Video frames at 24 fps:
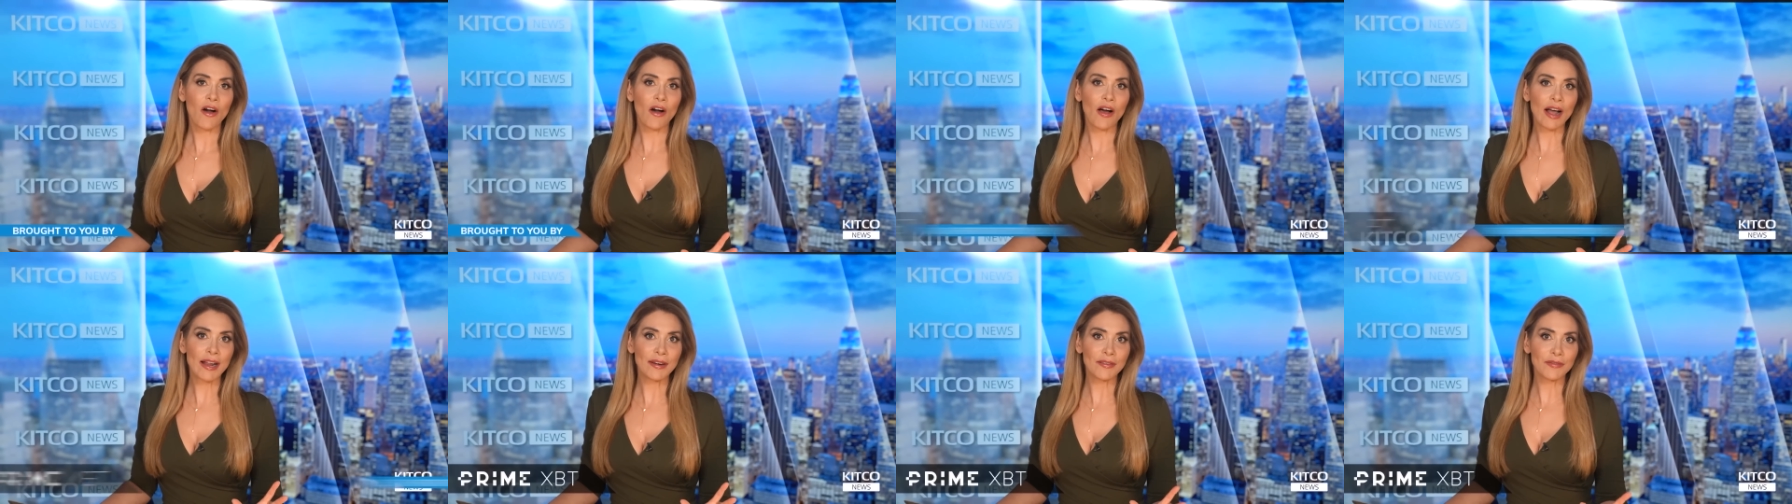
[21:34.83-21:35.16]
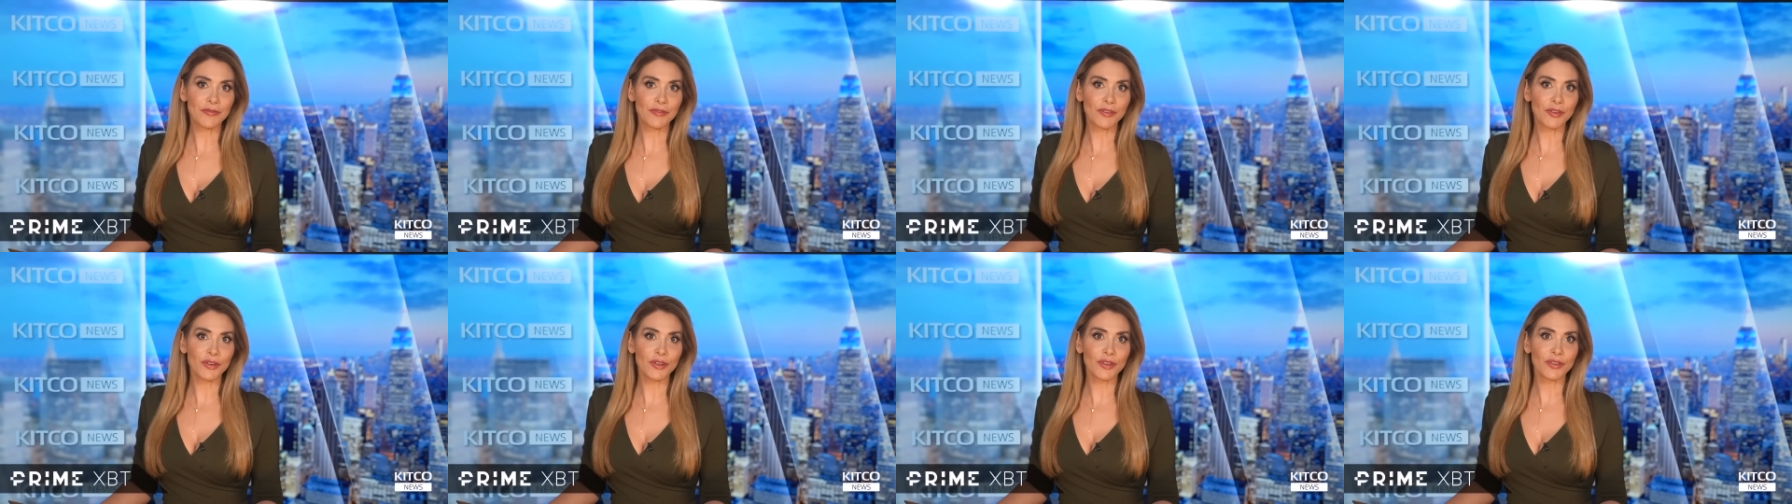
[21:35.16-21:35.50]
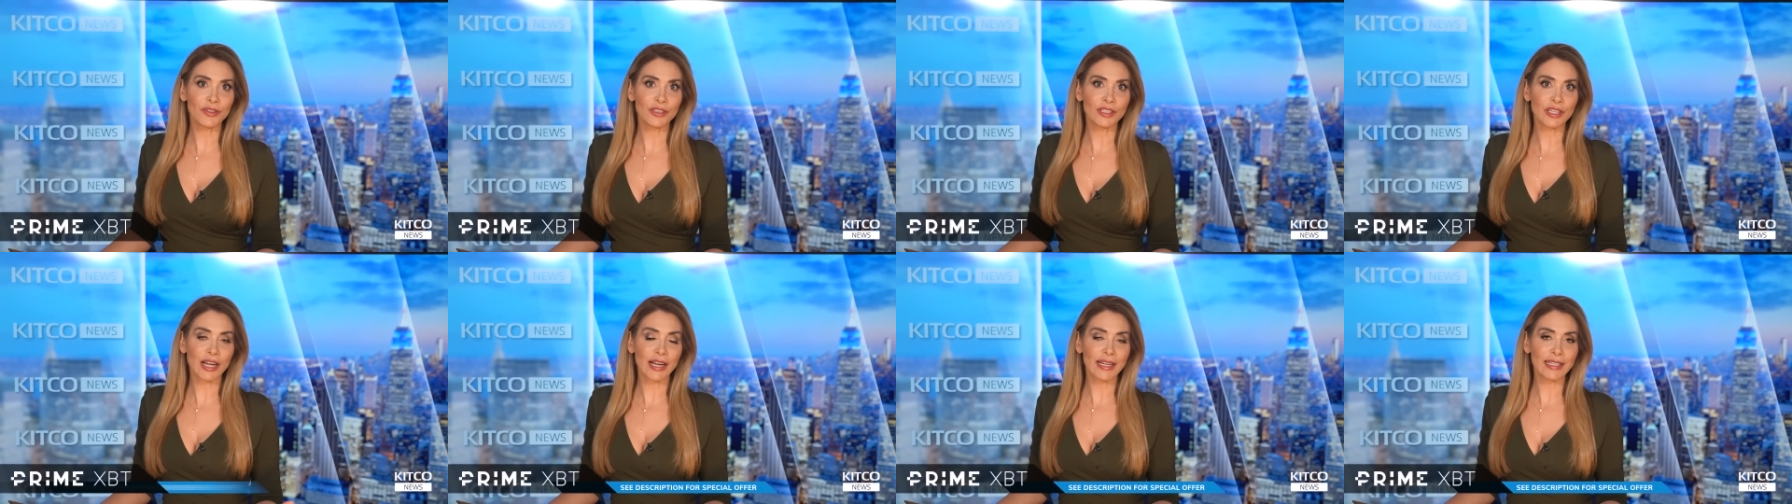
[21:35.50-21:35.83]
and
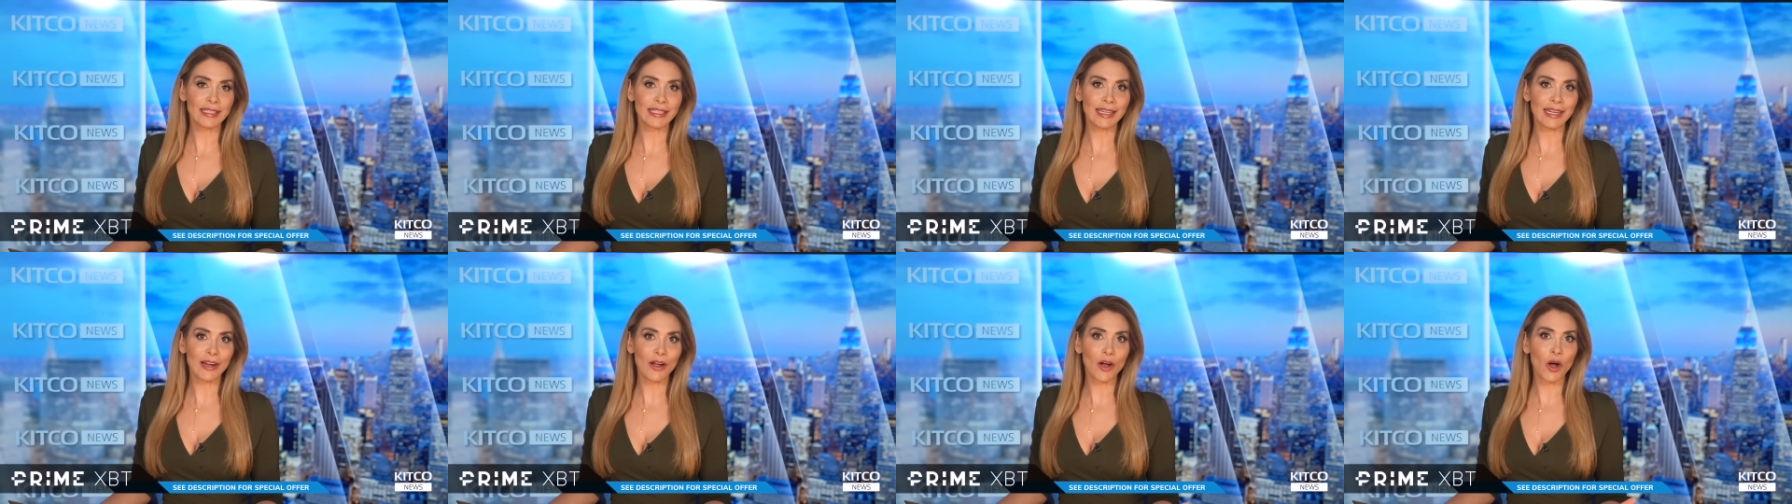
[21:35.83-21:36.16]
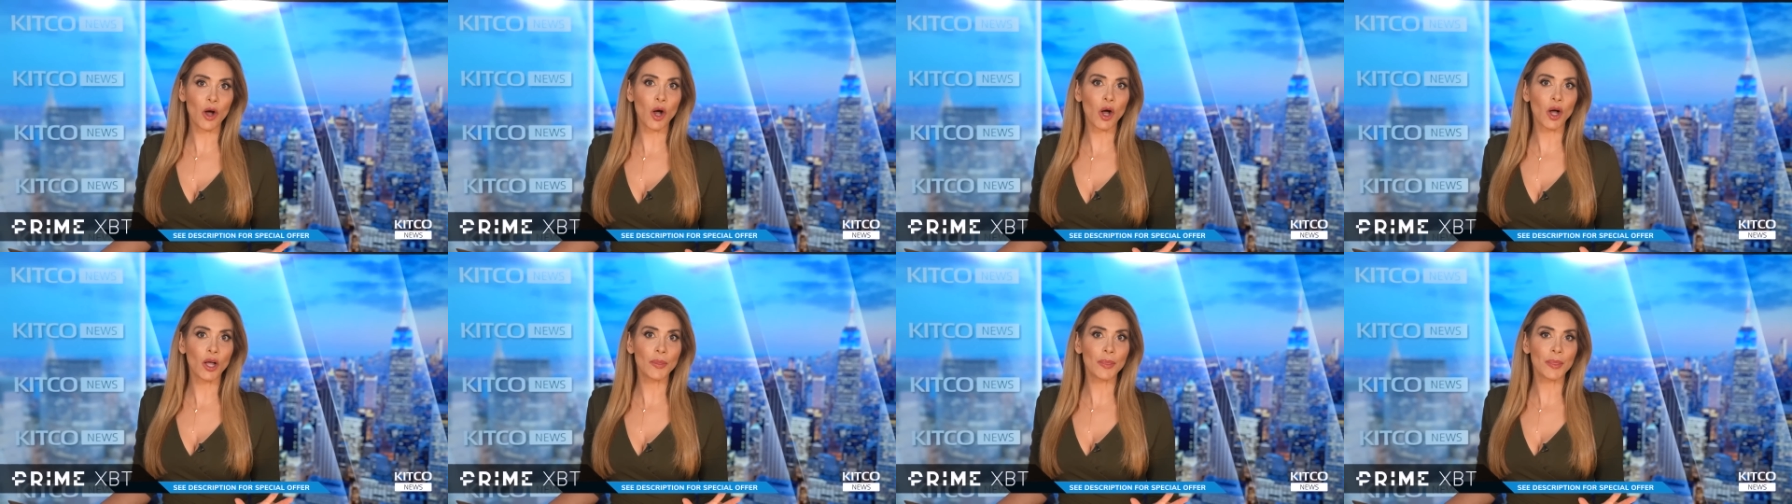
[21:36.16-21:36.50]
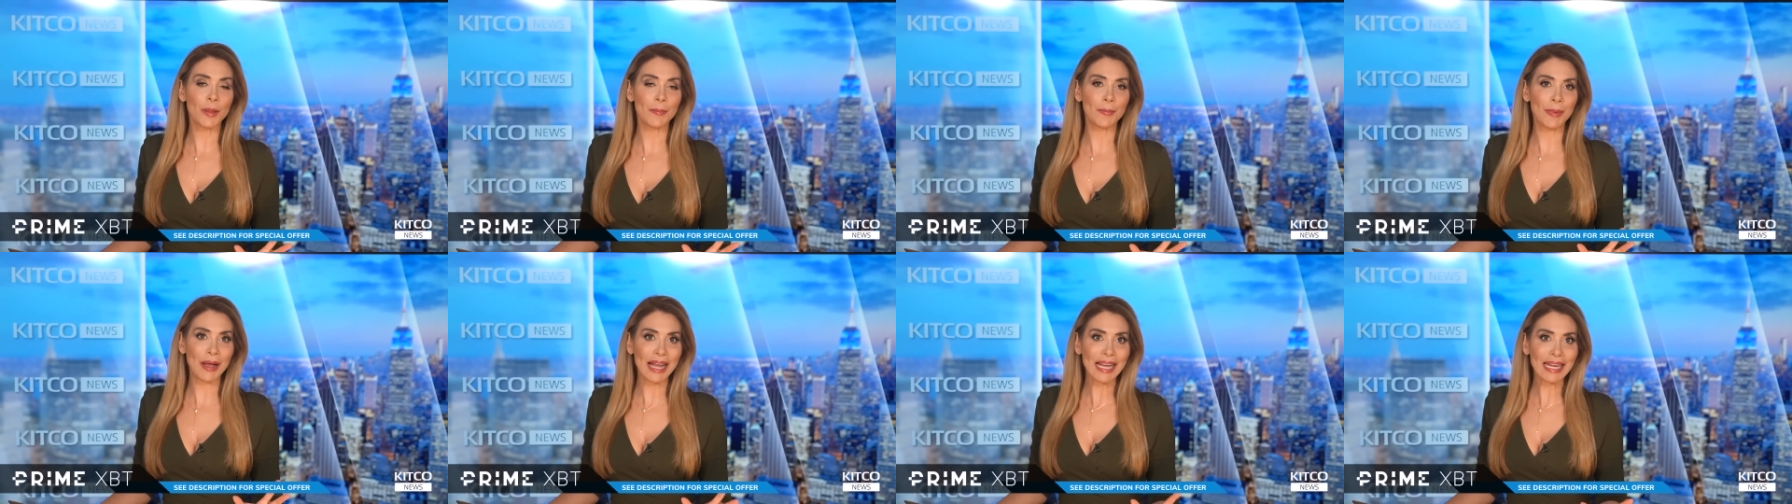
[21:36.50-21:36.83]
further tightening on
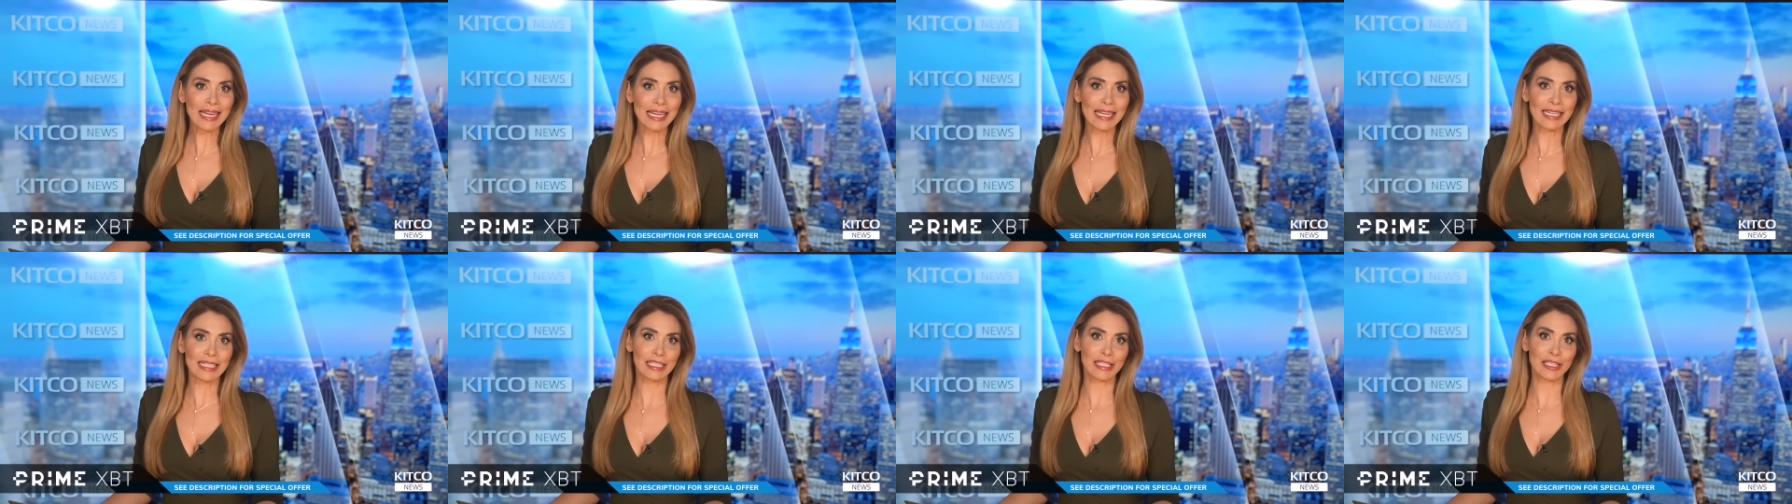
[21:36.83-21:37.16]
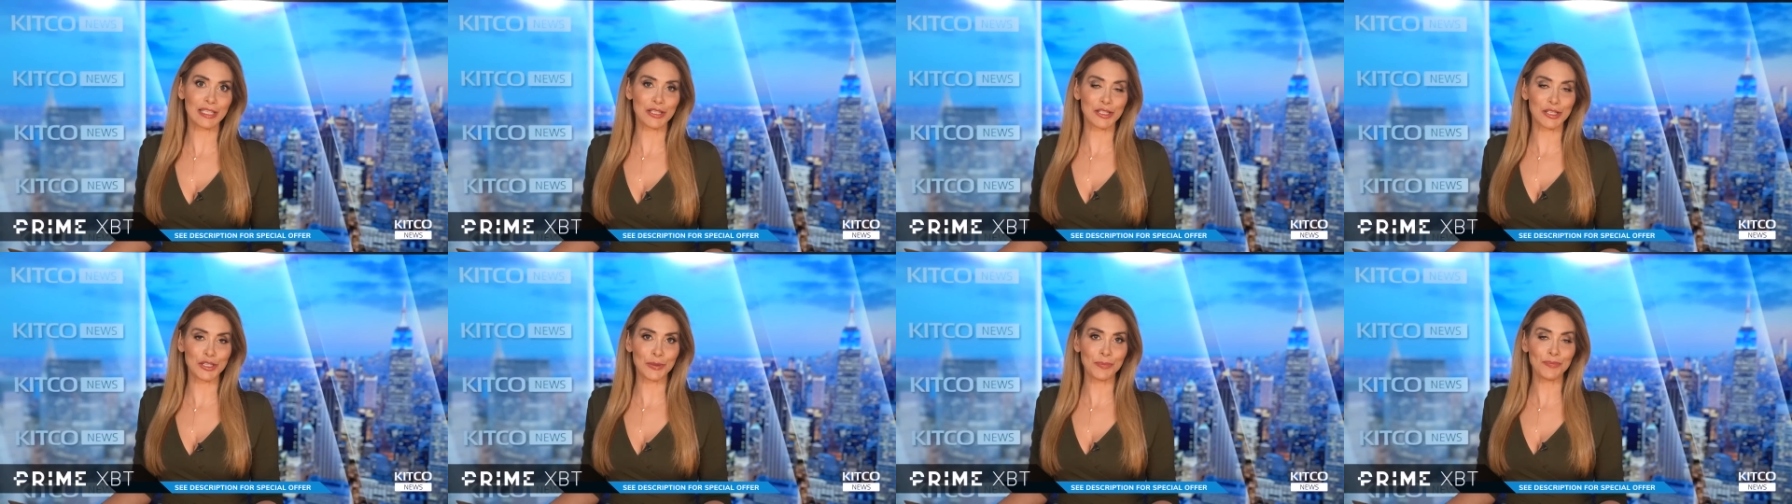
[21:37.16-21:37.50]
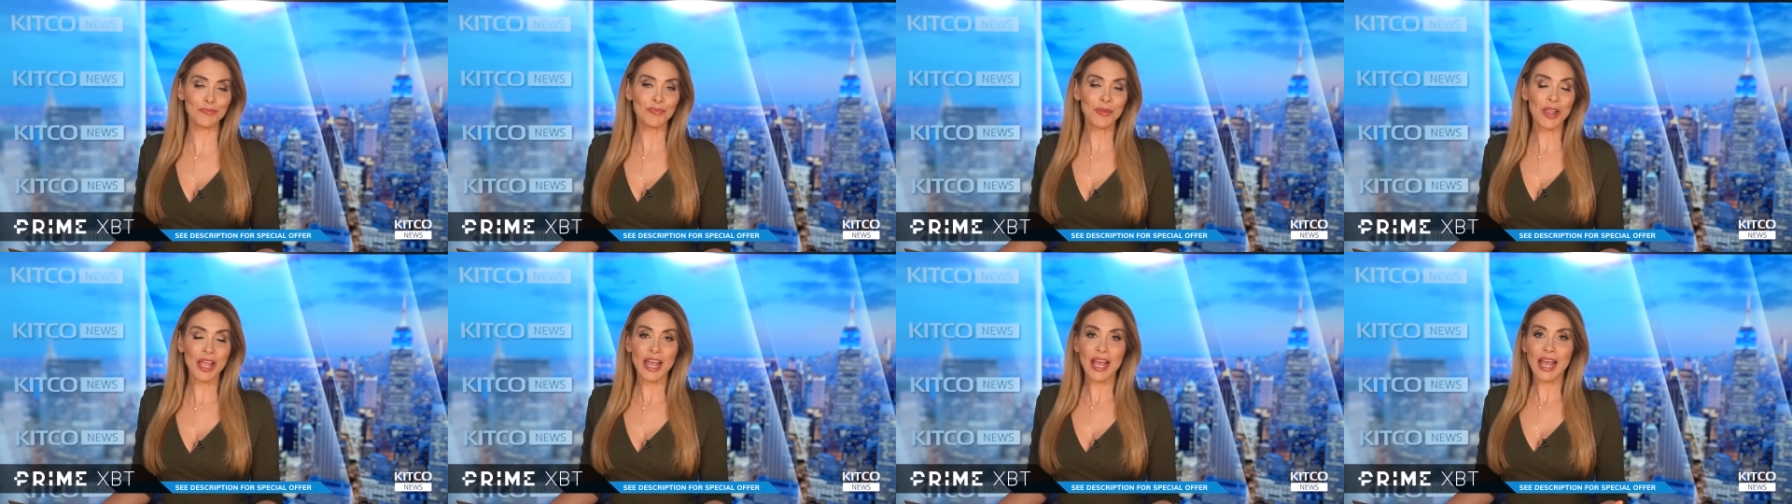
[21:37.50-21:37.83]
the banking
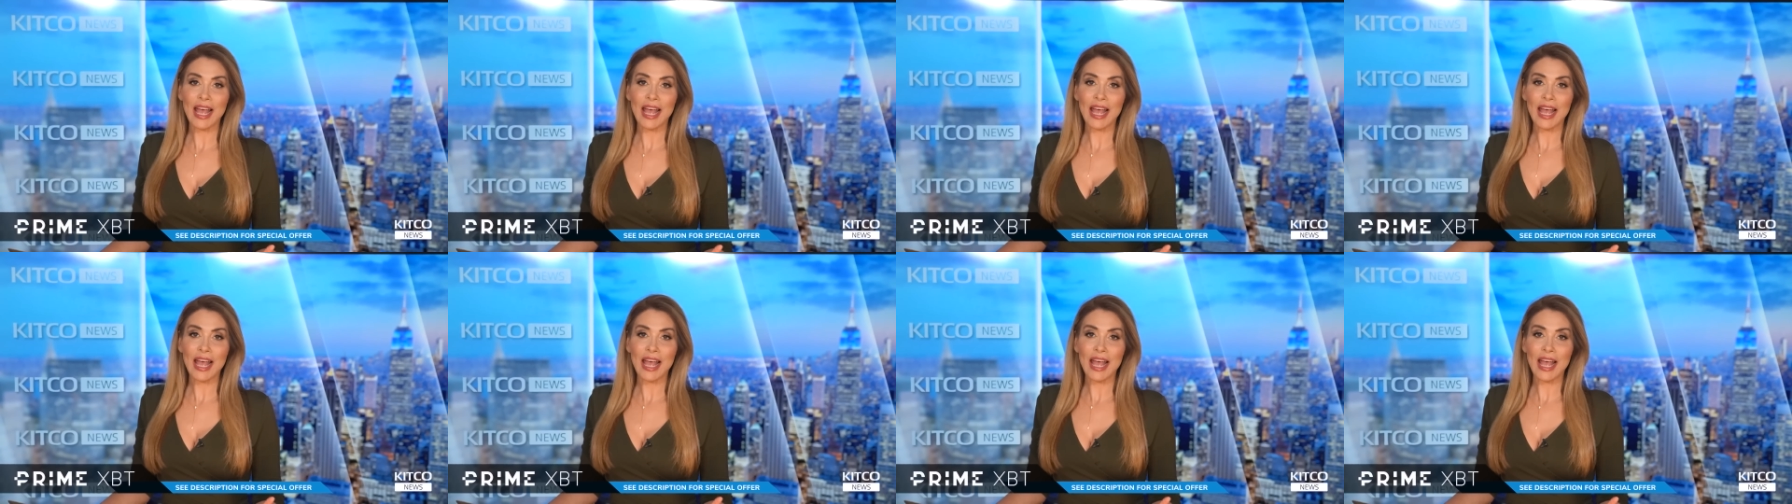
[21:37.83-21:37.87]
system.